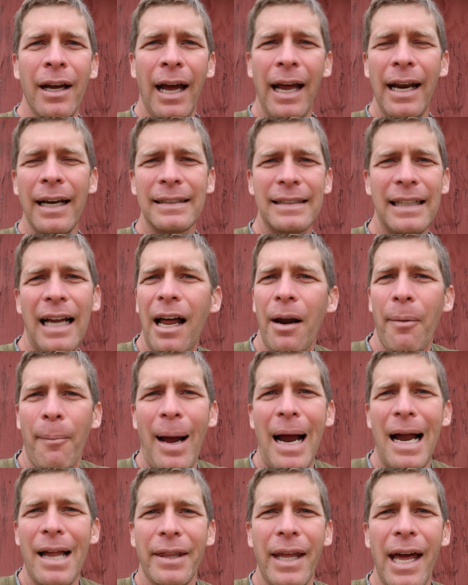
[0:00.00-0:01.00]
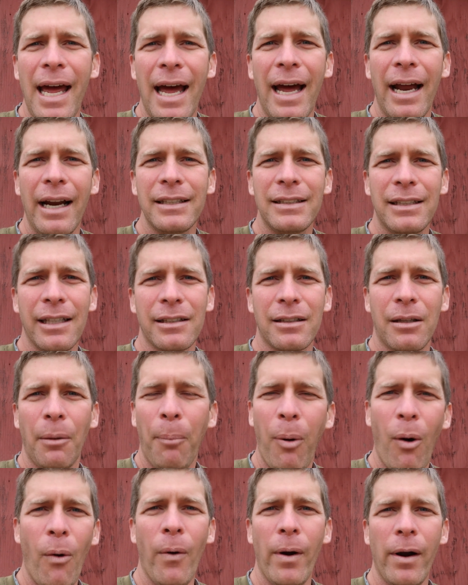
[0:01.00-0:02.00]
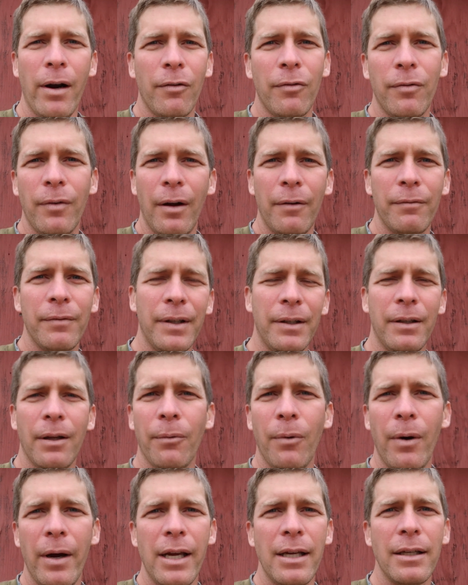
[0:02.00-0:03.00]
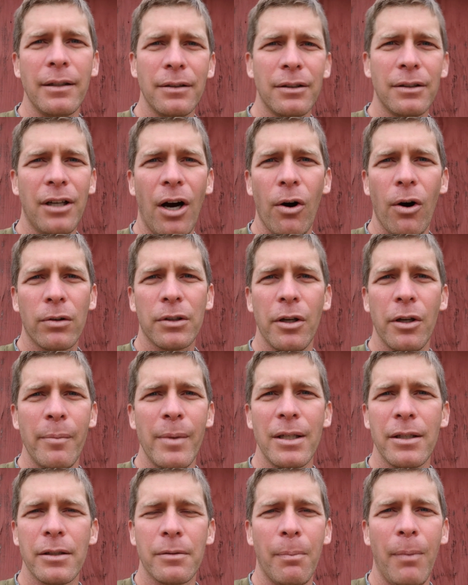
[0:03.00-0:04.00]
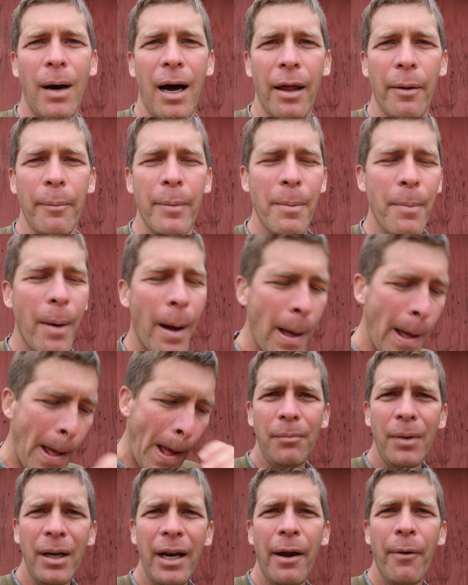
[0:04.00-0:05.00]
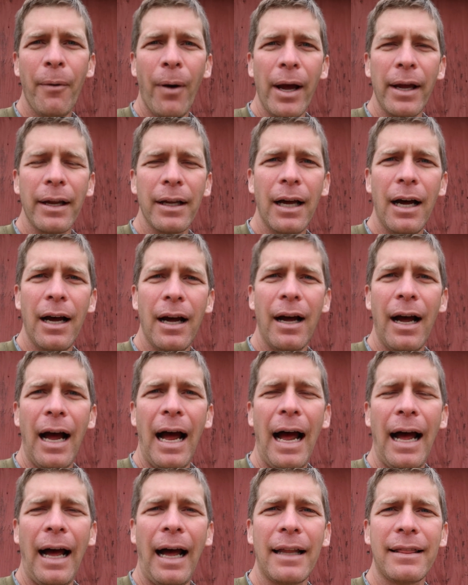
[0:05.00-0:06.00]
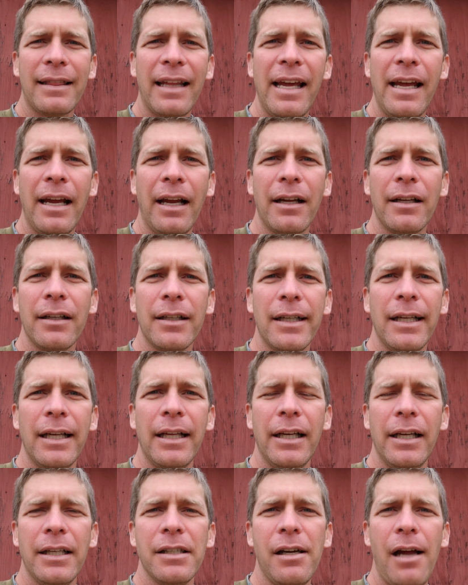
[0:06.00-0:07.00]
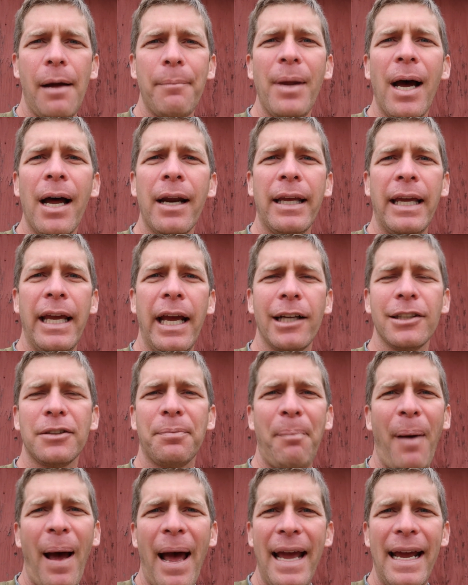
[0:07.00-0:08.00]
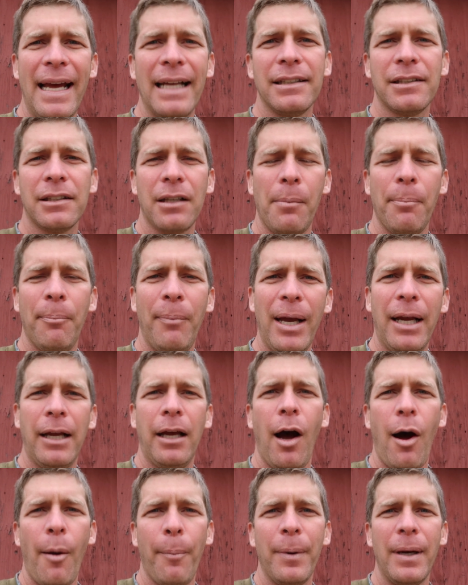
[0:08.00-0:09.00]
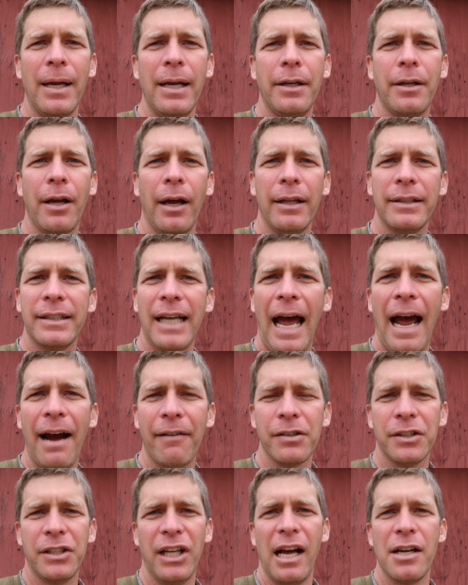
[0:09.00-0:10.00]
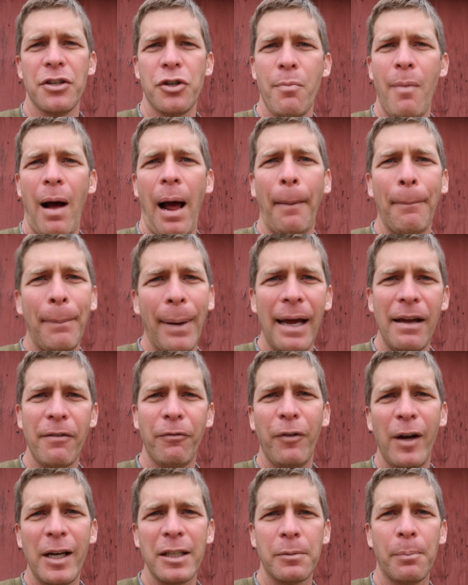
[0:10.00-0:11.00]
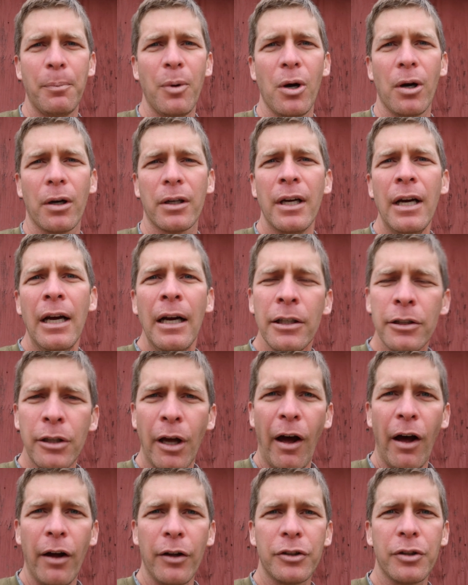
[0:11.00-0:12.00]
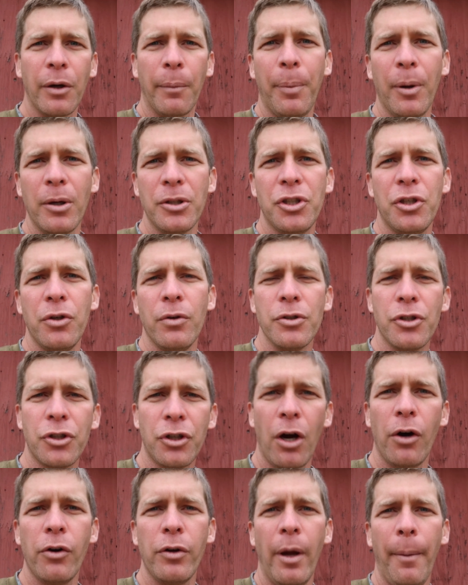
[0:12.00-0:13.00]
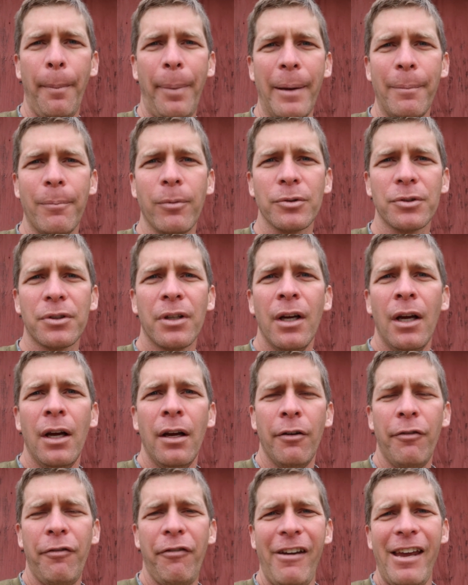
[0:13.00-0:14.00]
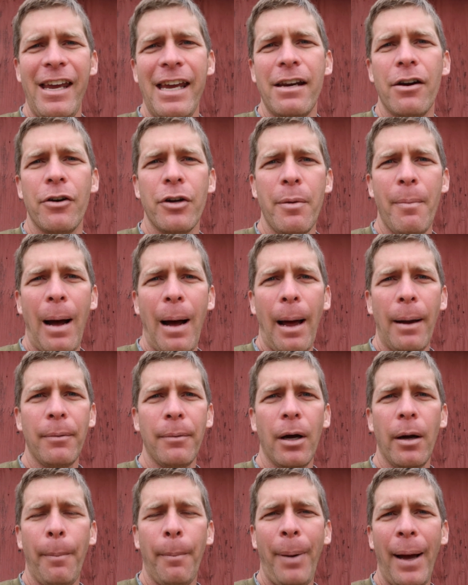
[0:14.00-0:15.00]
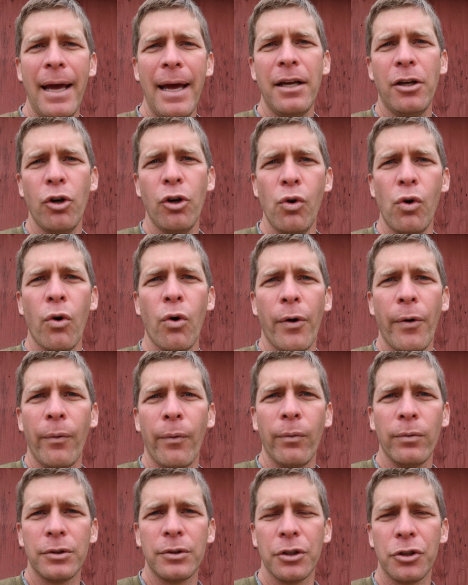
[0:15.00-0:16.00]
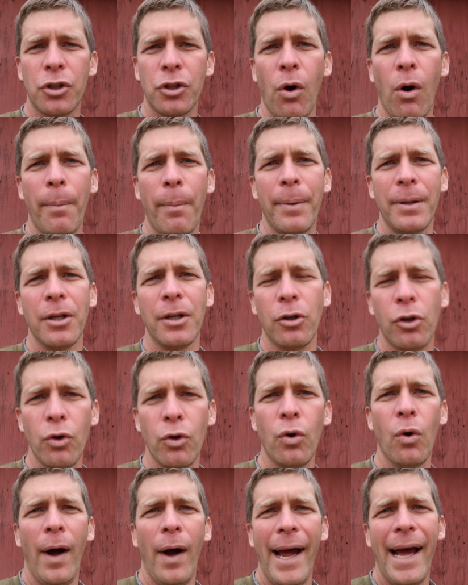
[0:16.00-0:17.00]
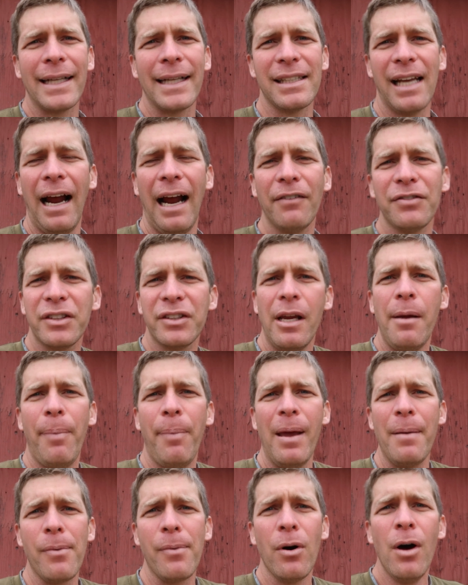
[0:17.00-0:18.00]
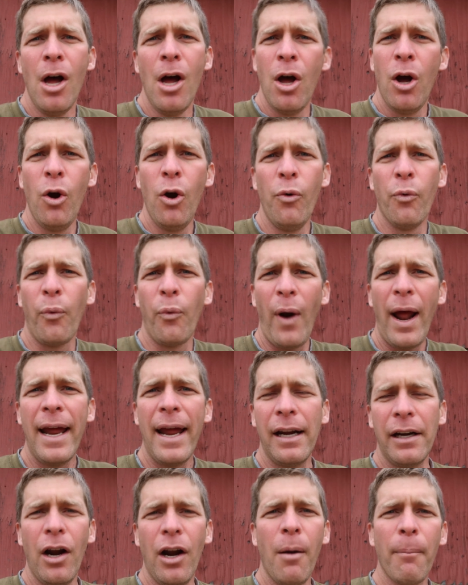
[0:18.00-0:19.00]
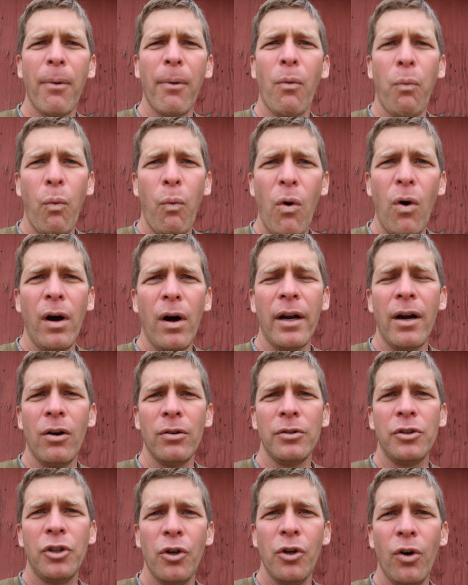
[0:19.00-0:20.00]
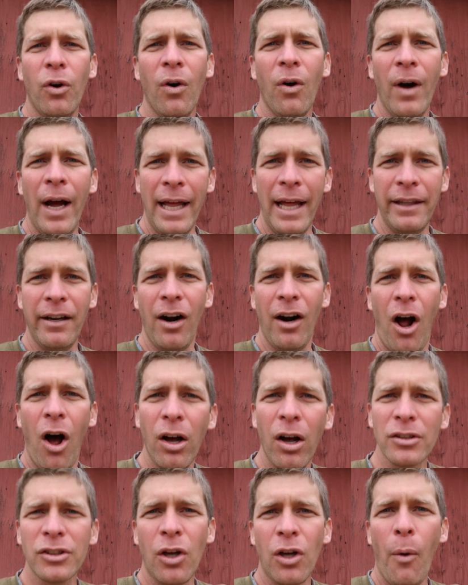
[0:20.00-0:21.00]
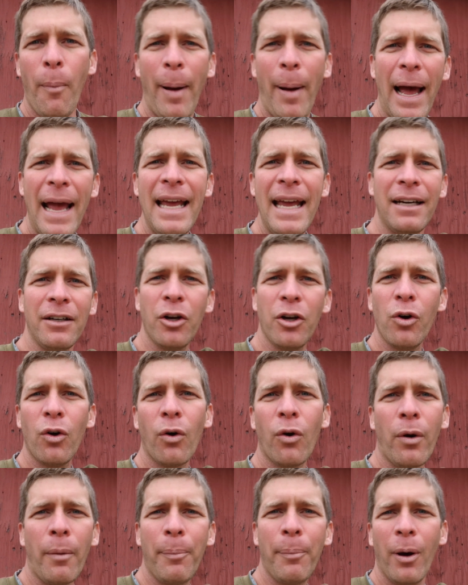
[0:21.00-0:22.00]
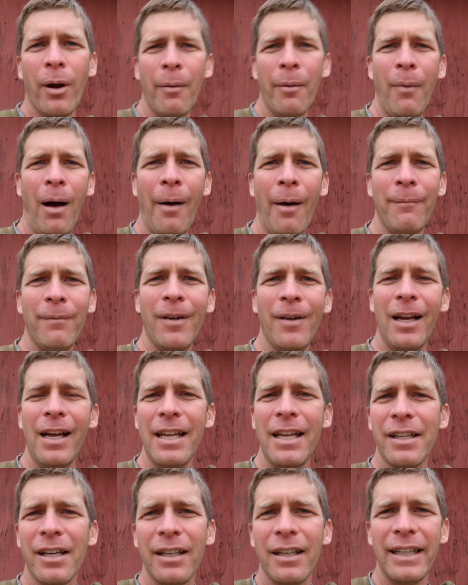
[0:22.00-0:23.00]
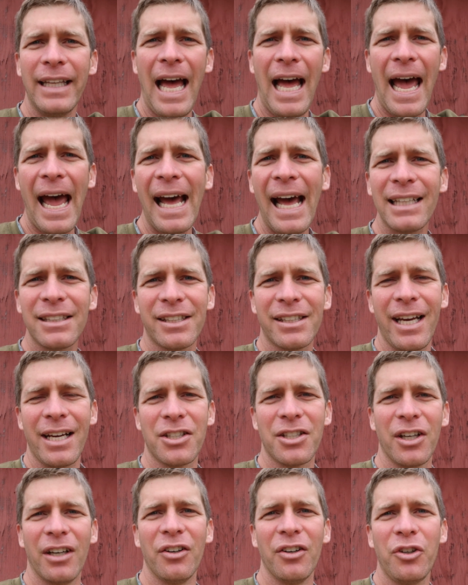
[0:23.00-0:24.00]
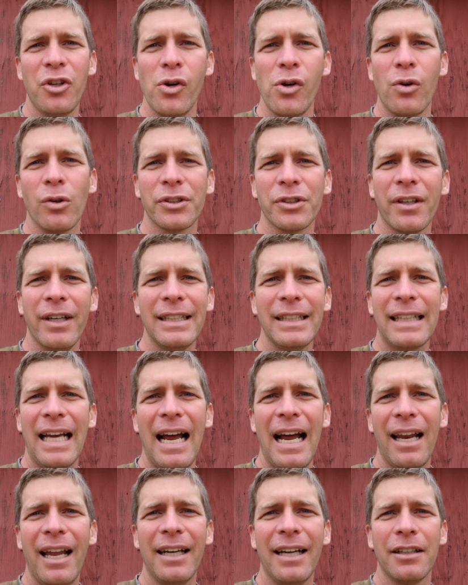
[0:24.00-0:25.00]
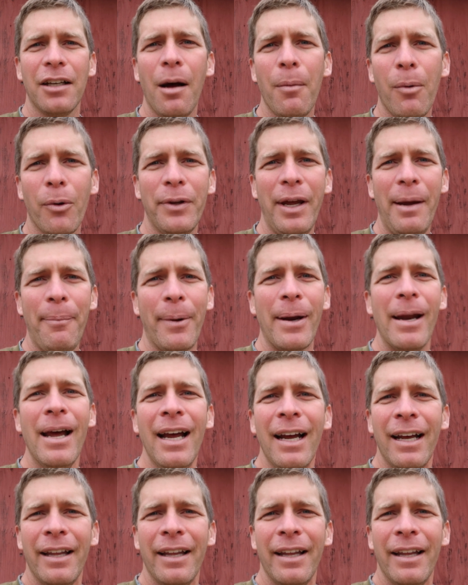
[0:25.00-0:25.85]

And it's not about that. It's just the point of, of the way talk to me just bothered me. But, but anyway, uh, I, I think it, it, I'm not against paying some big company to, to advertise. You might pay Facebook to, to put you and show you in people's feed, or you might uh, pay Google to, to show up in the Google ads. And I've seen people who rank number one on Google, and they're also paying Google to put them up in the, the ad section of Google. So it's kind of like double dipping.